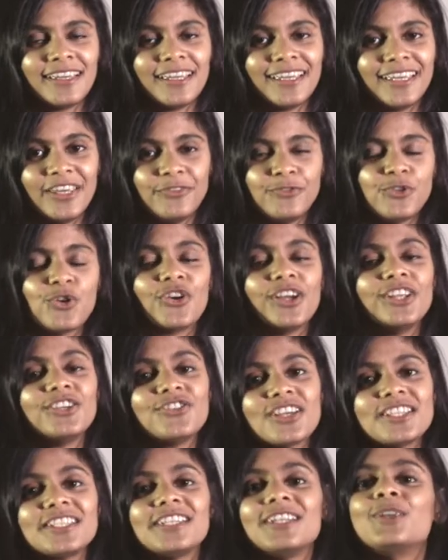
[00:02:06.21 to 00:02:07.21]
If you're
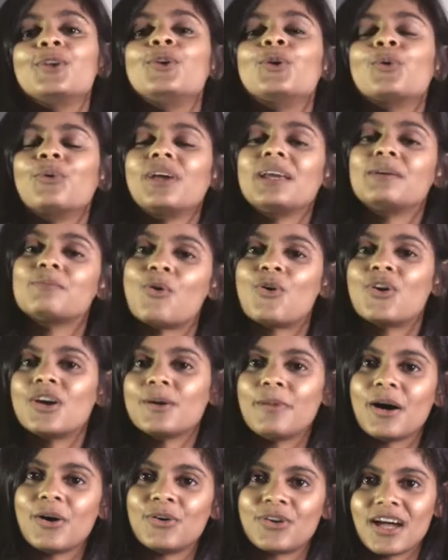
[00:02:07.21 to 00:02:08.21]
interested in knowing more
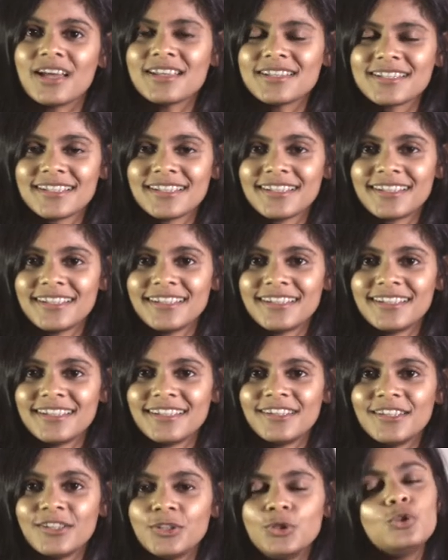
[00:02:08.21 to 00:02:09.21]
about us,
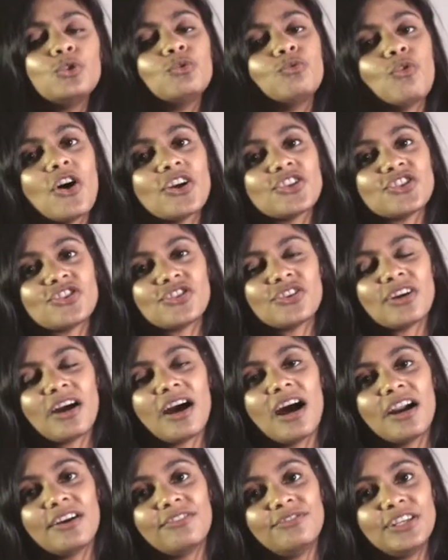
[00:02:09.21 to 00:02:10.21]
do watch
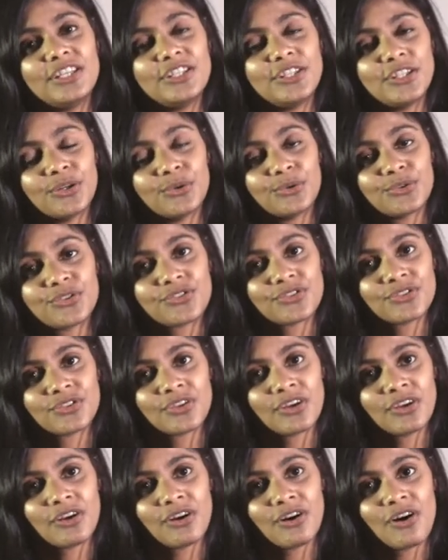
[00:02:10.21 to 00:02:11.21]
our videos
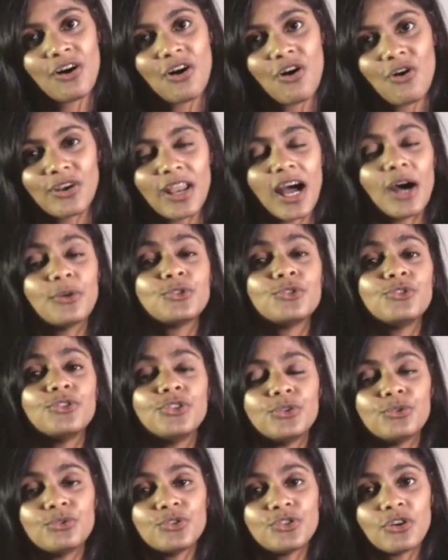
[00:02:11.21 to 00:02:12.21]
on how to
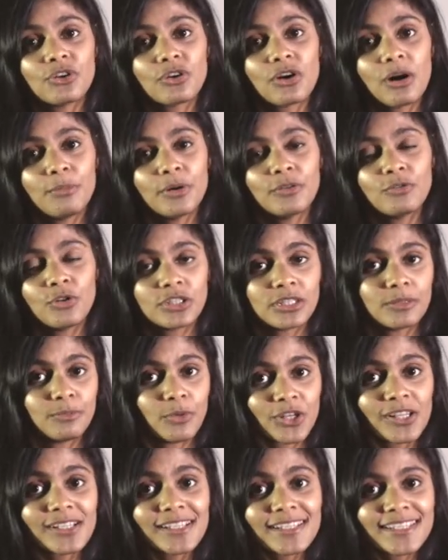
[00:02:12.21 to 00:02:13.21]
use your copper water
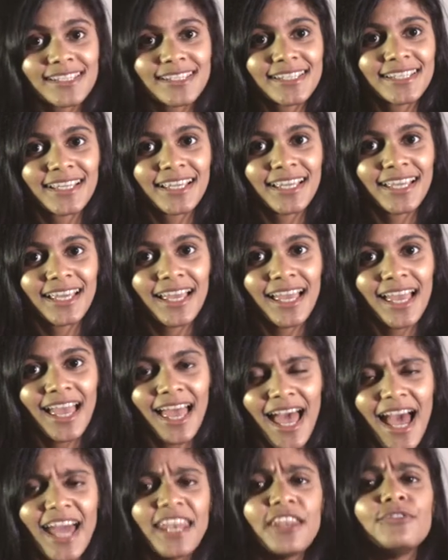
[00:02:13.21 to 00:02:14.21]
bottles
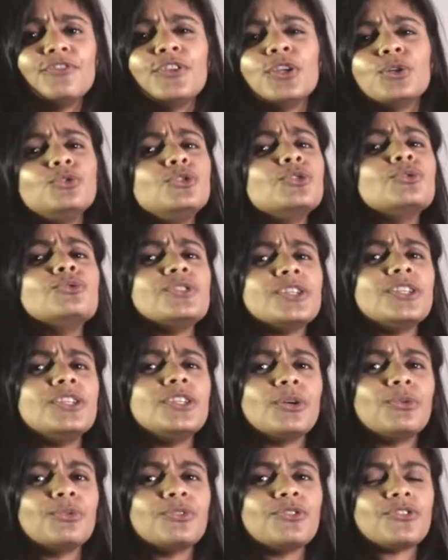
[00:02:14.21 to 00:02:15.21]
and a few do's and
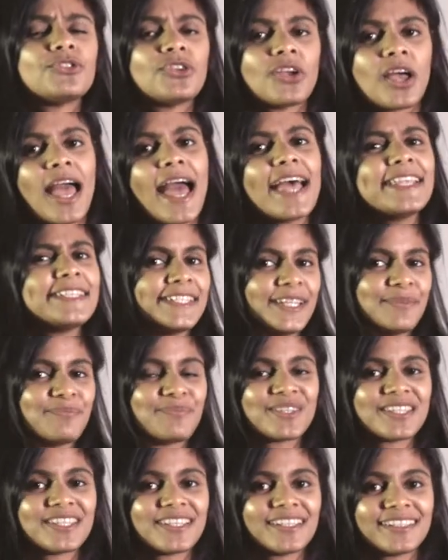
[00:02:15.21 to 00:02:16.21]
don'ts as
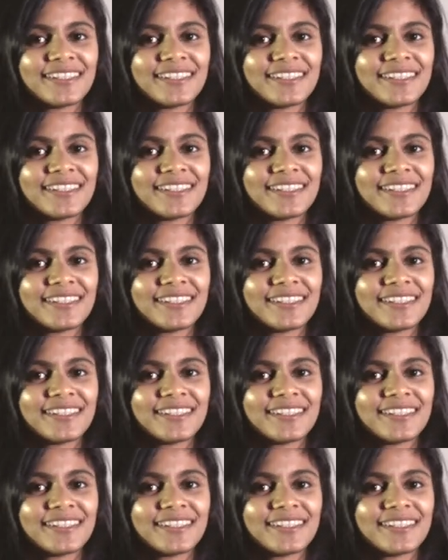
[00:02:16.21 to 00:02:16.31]
tips.